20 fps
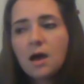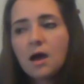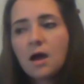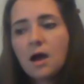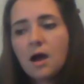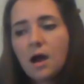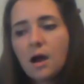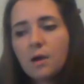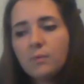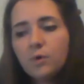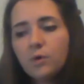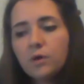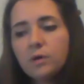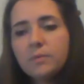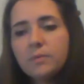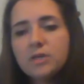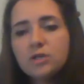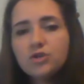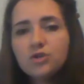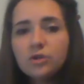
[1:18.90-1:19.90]
We want
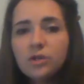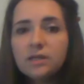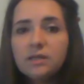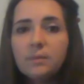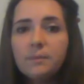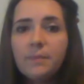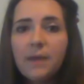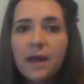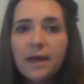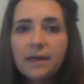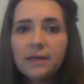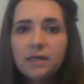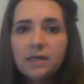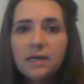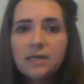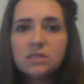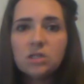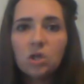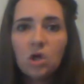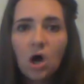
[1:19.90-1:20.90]
to make sure that the bed
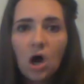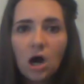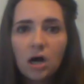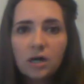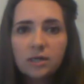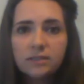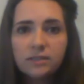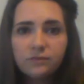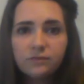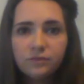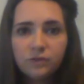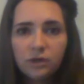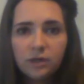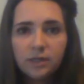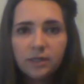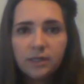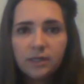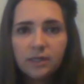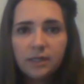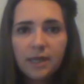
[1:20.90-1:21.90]
is locked if you're
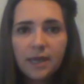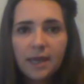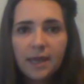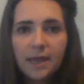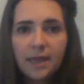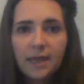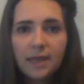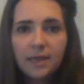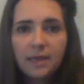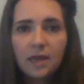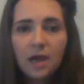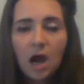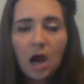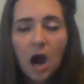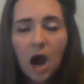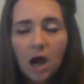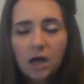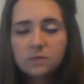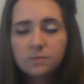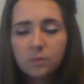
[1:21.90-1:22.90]
in a
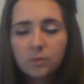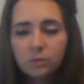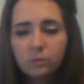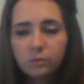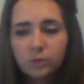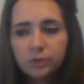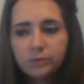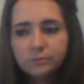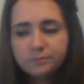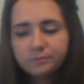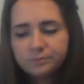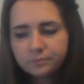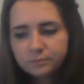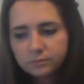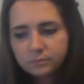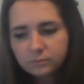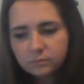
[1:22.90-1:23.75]
hospital room.